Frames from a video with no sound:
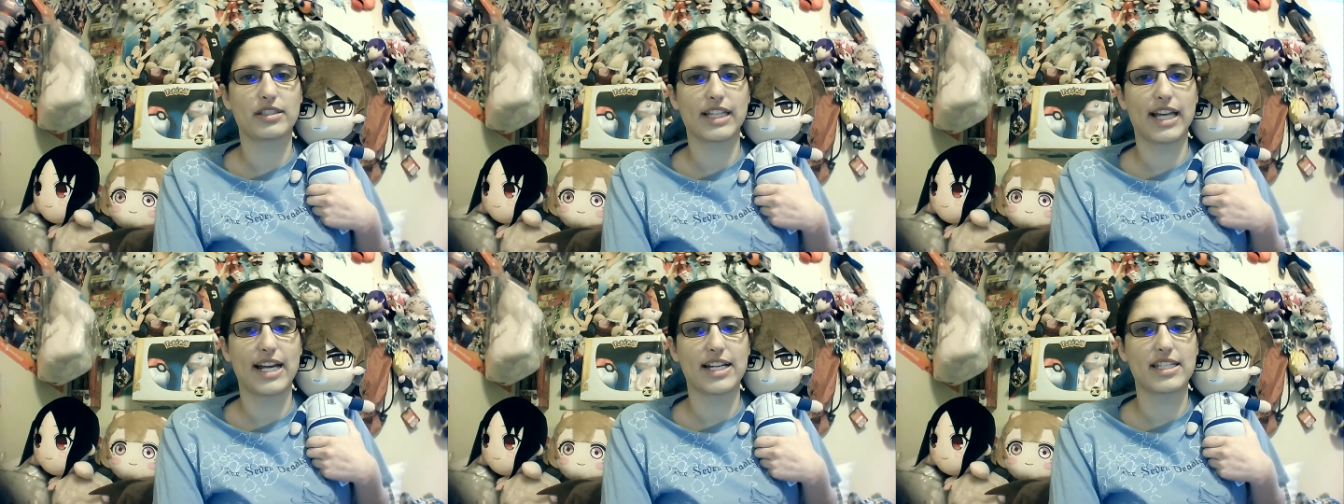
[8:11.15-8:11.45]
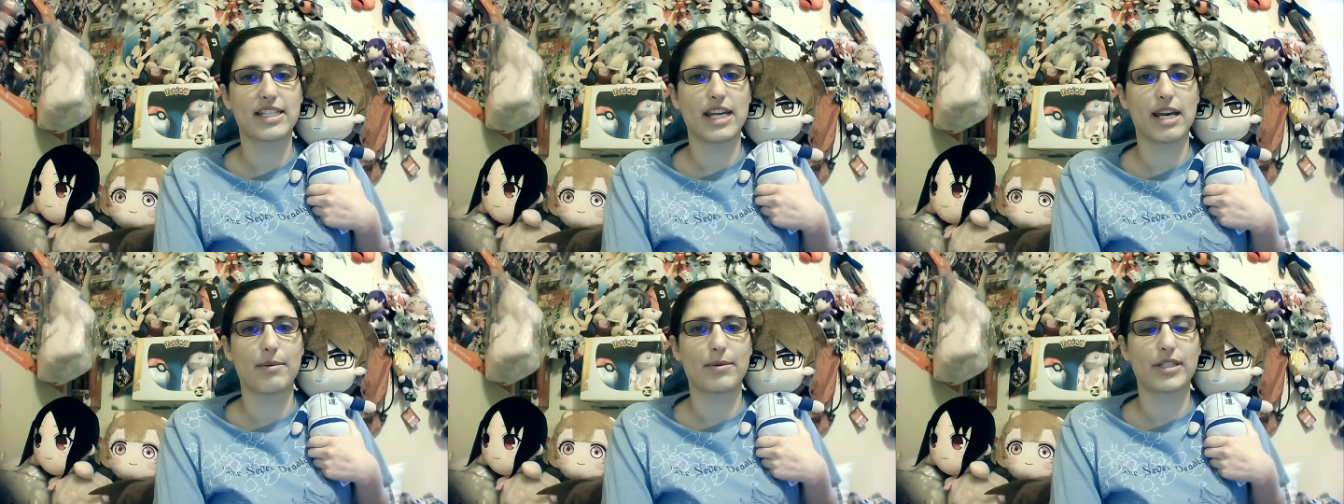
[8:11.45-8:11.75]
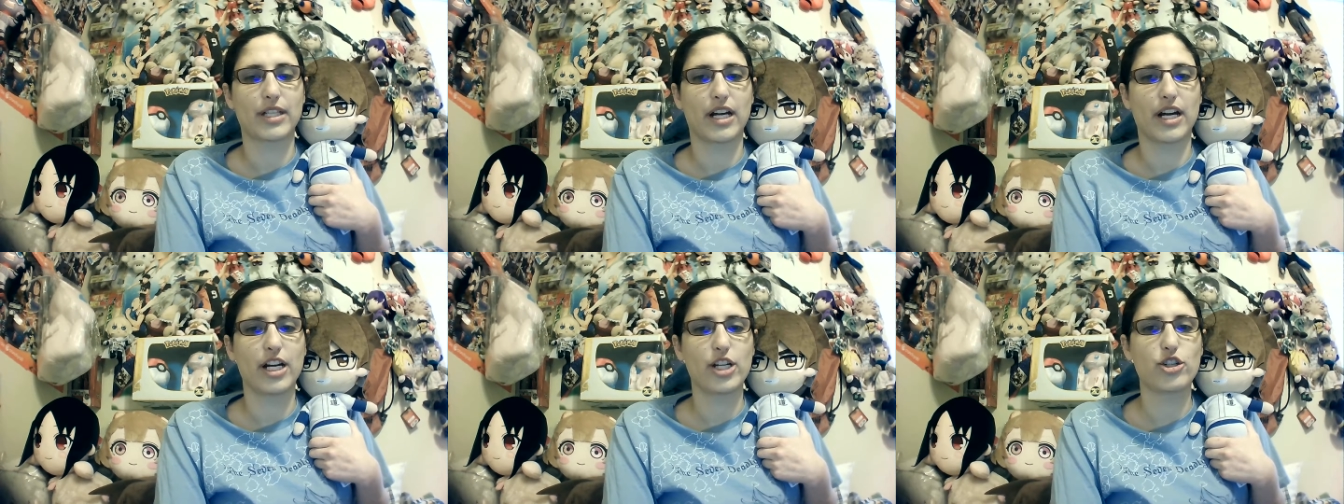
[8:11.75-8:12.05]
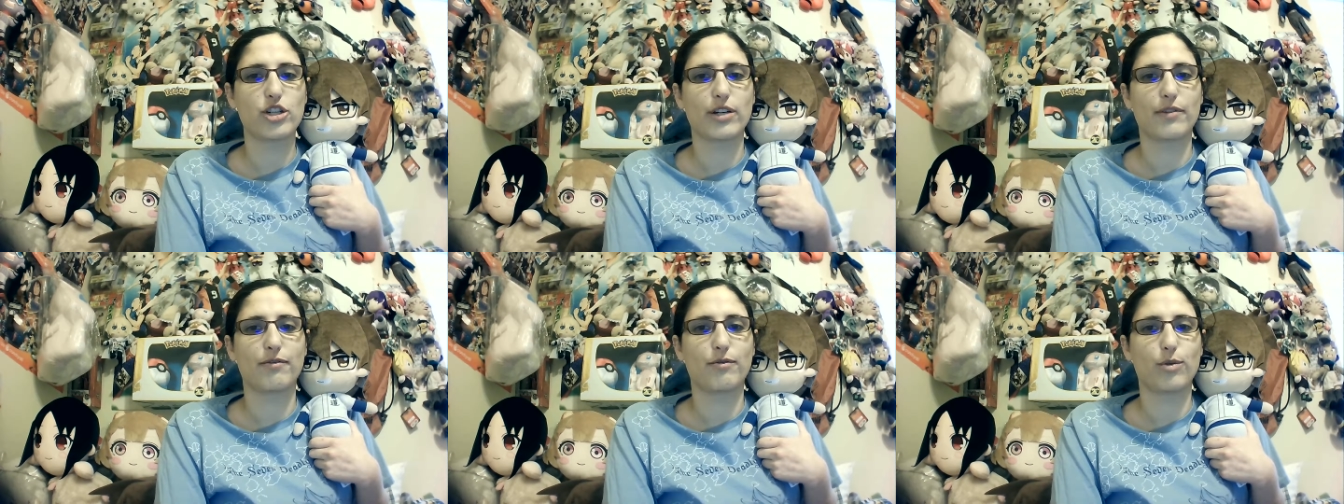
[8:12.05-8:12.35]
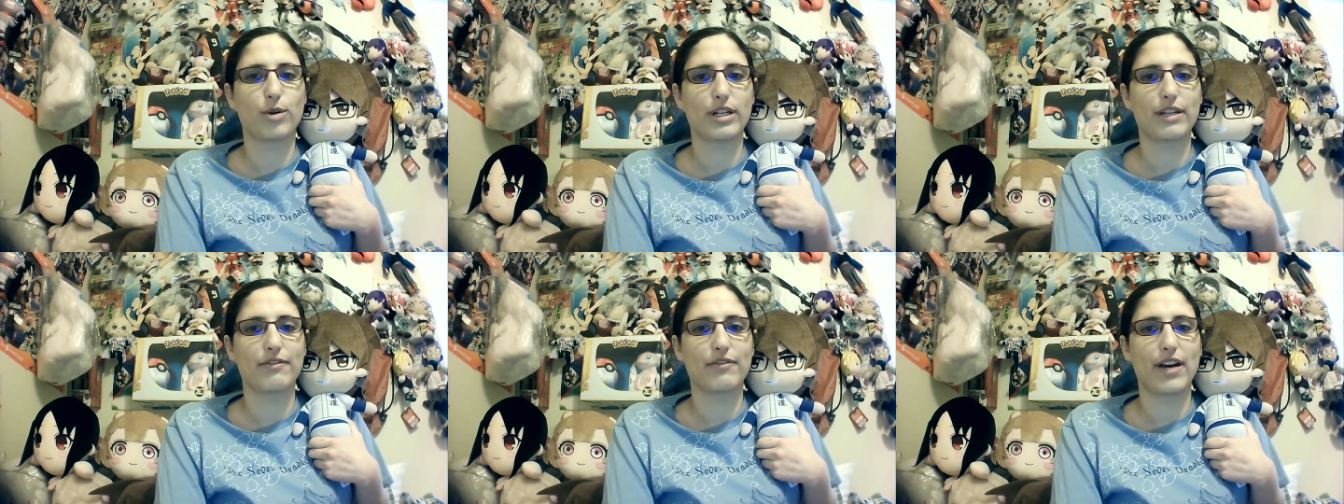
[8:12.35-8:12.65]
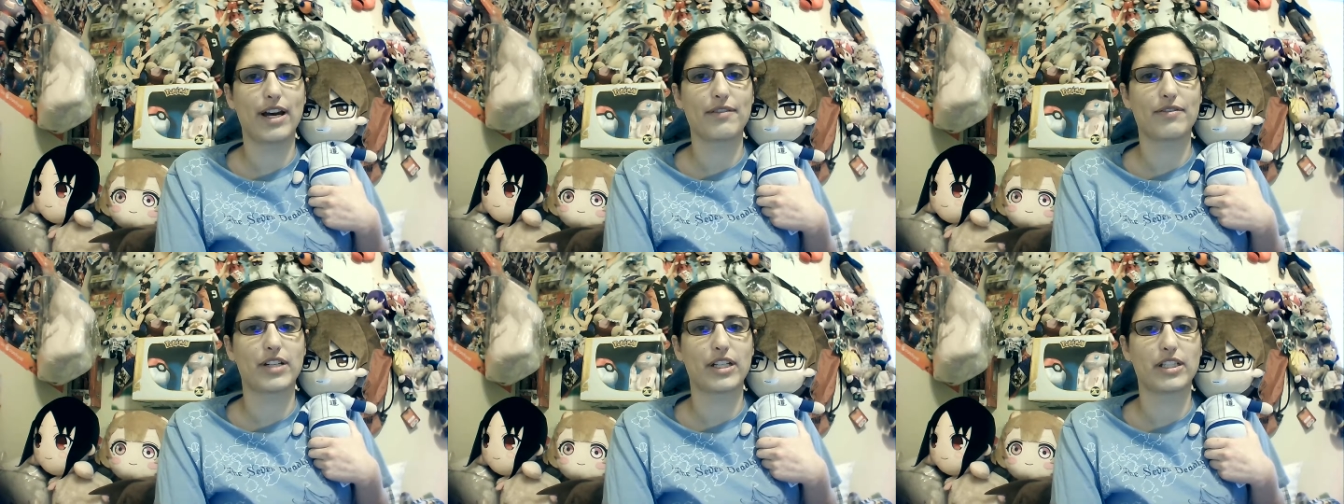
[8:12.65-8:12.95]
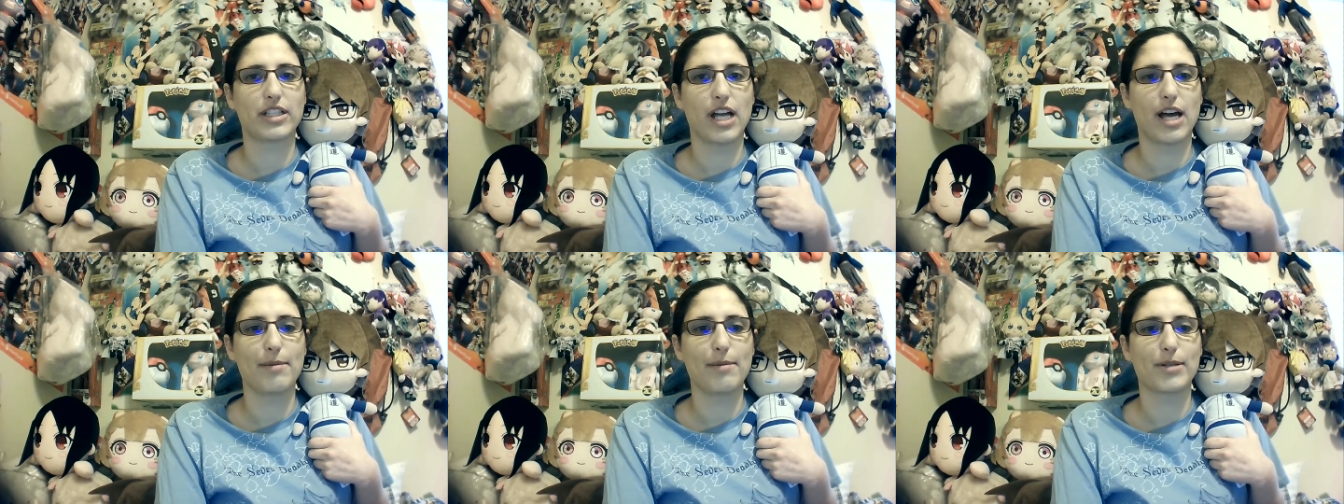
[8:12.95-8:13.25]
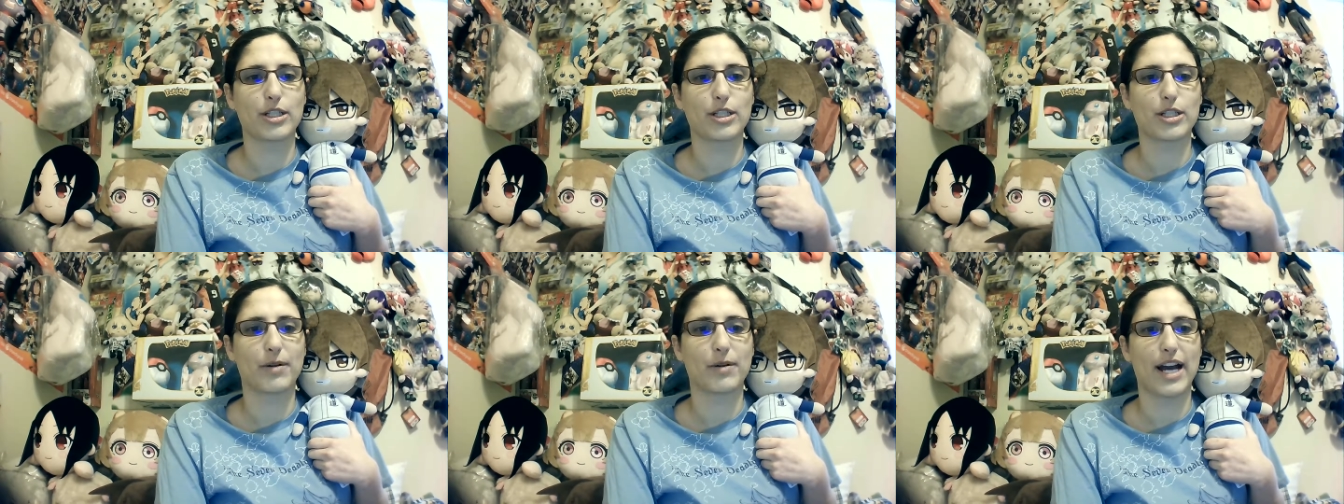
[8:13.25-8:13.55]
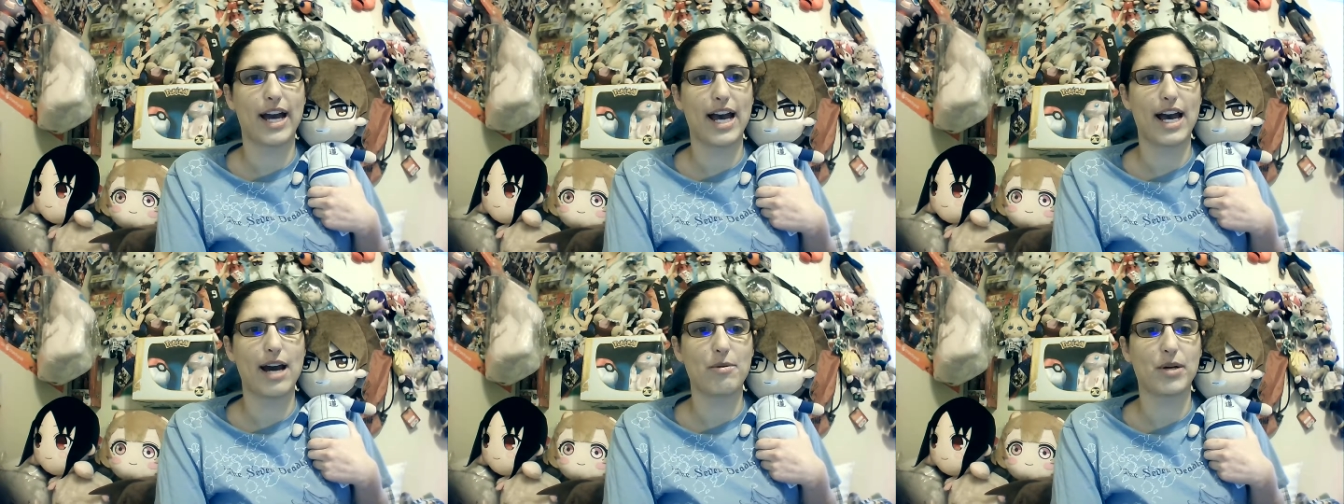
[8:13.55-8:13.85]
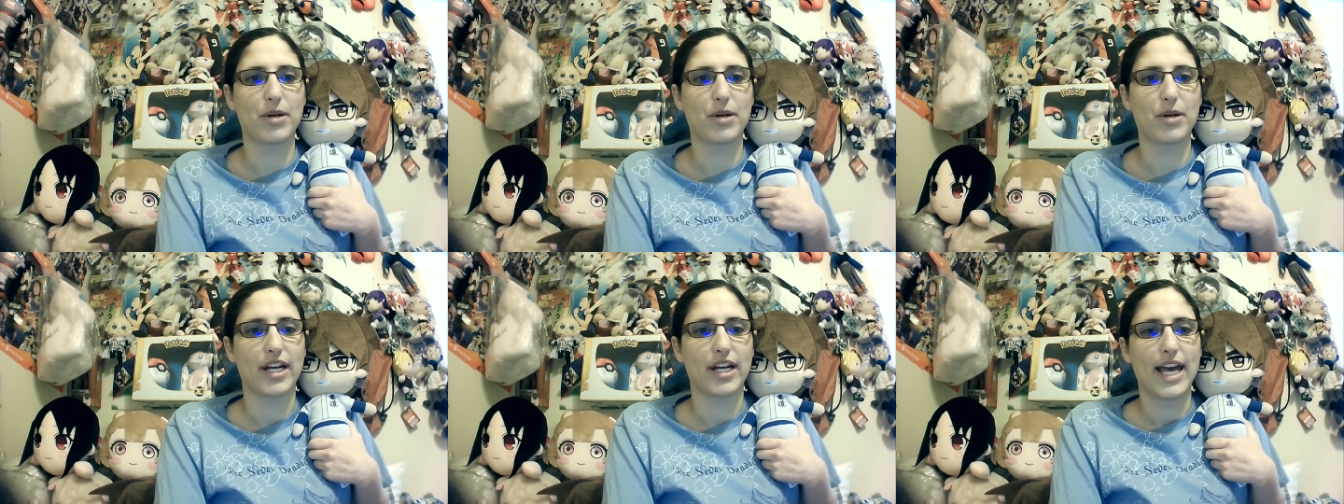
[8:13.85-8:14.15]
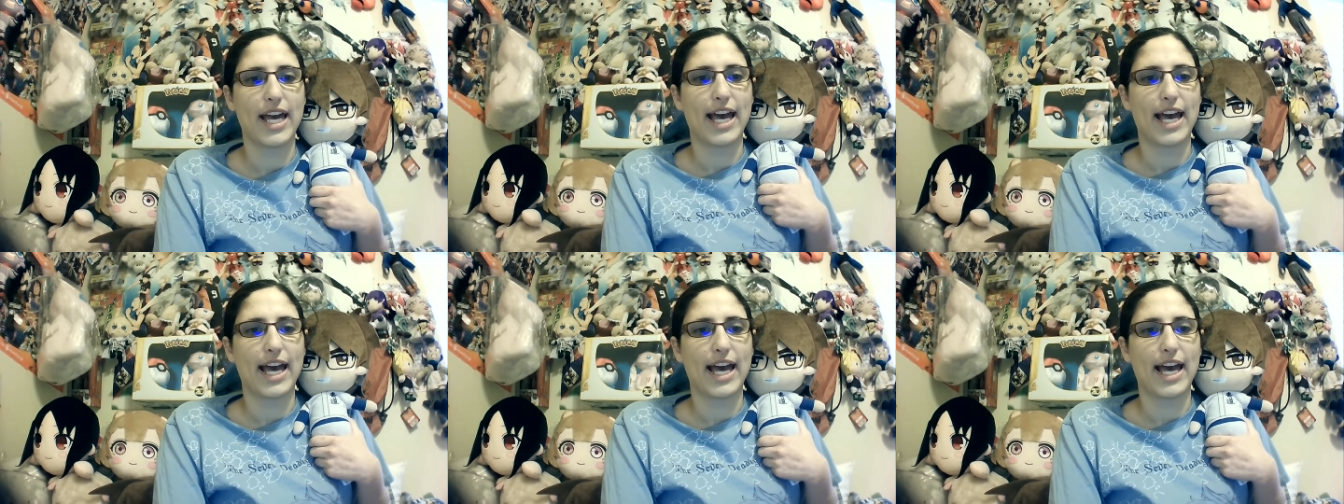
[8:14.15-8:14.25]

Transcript: that day was 145 kilometers per hour.